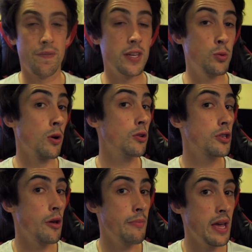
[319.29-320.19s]
This will
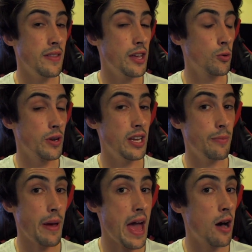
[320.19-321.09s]
also mean that you'll need a
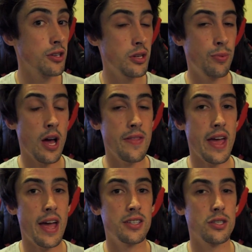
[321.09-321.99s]
power supply
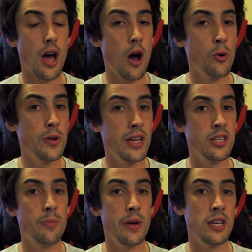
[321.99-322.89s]
that has its own
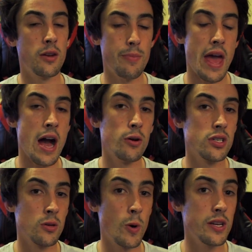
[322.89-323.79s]
independent power
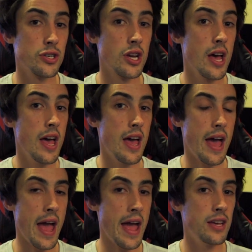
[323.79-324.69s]
switch,
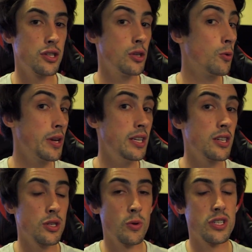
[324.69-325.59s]
as you'll need
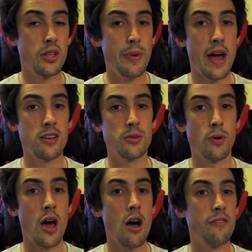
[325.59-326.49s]
to switch the power
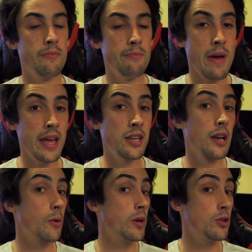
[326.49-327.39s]
supply off
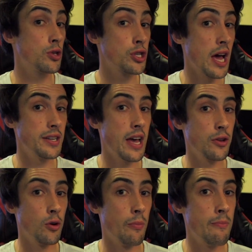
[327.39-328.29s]
manually when you shut
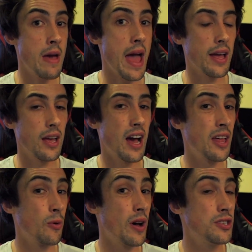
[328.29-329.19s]
down your Mac.
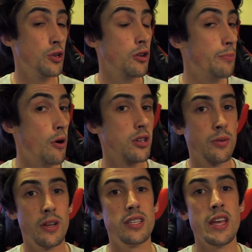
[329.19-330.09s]
Otherwise you could
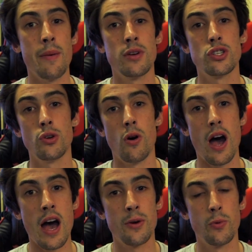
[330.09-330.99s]
possibly damage your
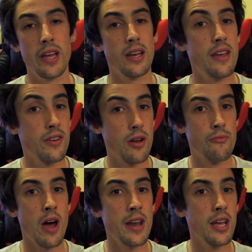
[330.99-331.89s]
hardware leaving it
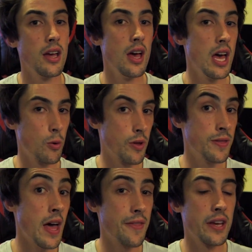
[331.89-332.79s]
running with
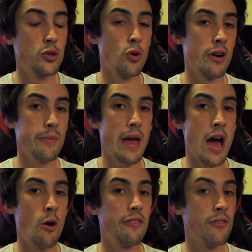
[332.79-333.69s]
nothing drawing
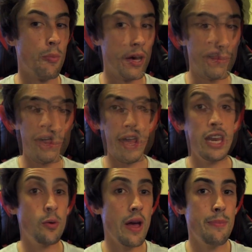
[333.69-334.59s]
power from it.
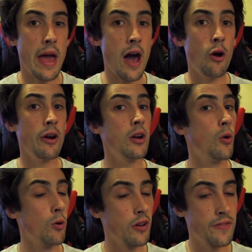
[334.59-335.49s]
Anyway, powering
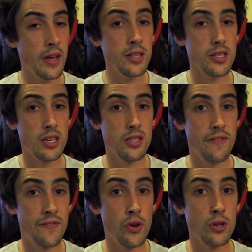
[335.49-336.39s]
all of this is the
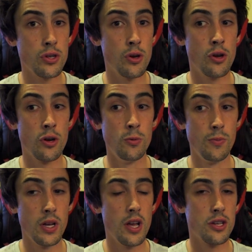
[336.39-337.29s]
first hurdle,
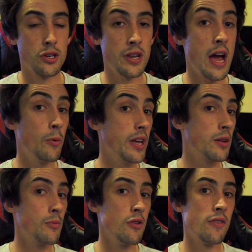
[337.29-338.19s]
so now we
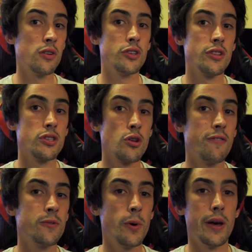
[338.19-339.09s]
can move on to the
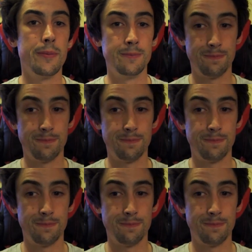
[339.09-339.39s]
software.